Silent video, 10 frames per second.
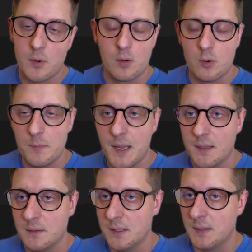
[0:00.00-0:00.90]
or
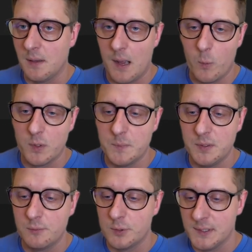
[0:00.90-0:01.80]
comment, I would be
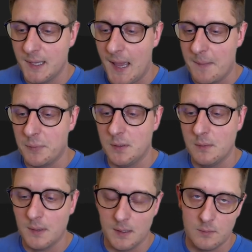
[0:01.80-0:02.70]
really happy
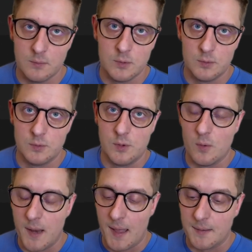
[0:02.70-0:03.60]
to
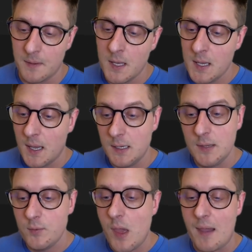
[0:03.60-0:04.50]
know that. And
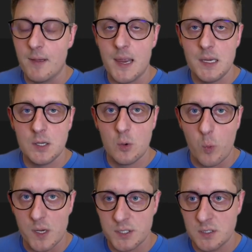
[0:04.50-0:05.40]
if you have any
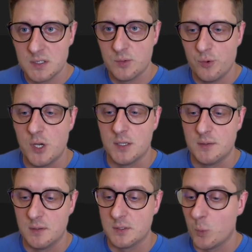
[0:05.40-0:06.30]
questions,
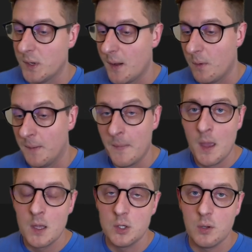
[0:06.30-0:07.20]
suggestions, whatever,
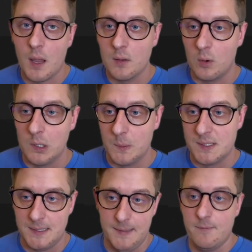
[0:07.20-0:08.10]
you can
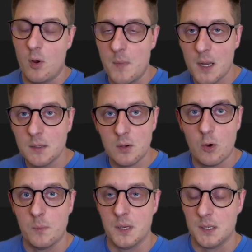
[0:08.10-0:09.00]
always leave comment,
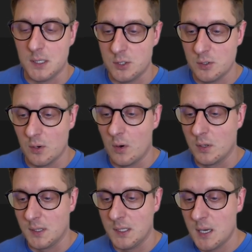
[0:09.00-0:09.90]
open issue
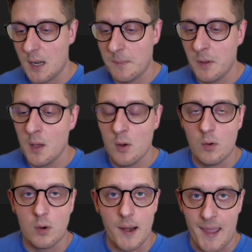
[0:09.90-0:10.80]
on GitHub,
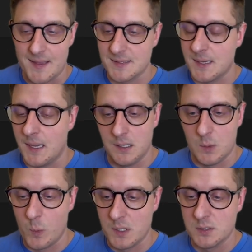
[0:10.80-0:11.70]
or ask any
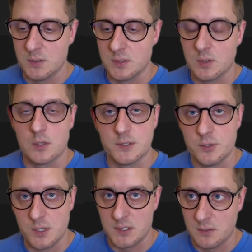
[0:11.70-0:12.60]
questions or
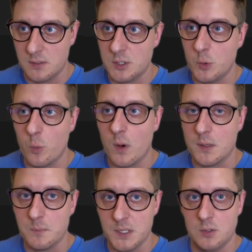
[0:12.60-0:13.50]
suggestions you
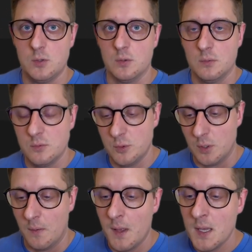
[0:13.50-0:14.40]
want me to
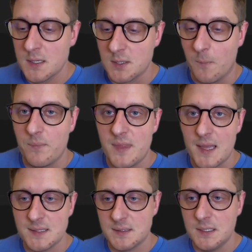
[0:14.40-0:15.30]
do. So
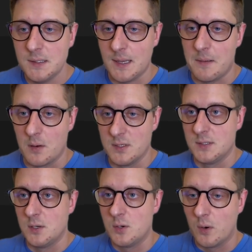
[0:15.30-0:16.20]
that's it about this
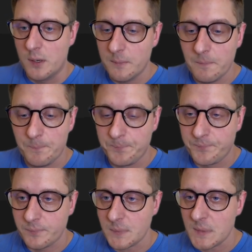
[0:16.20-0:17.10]
tutorial.
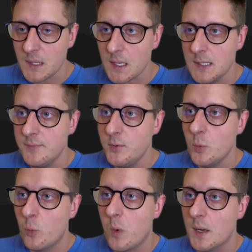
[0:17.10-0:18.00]
If you
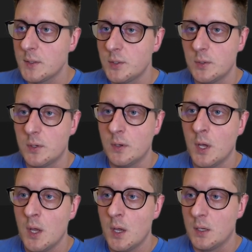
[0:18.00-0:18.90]
want to
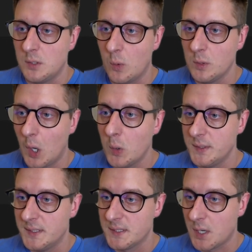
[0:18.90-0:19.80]
download
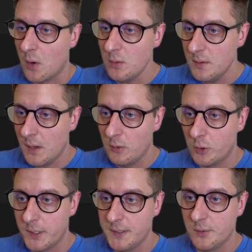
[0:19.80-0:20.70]
this code, I
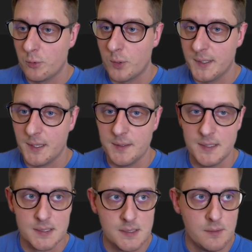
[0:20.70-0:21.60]
already created
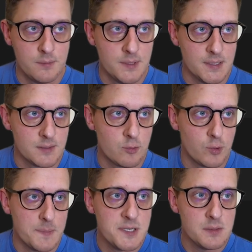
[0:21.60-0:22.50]
this
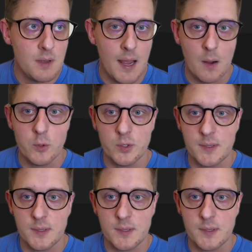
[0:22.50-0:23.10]
description how you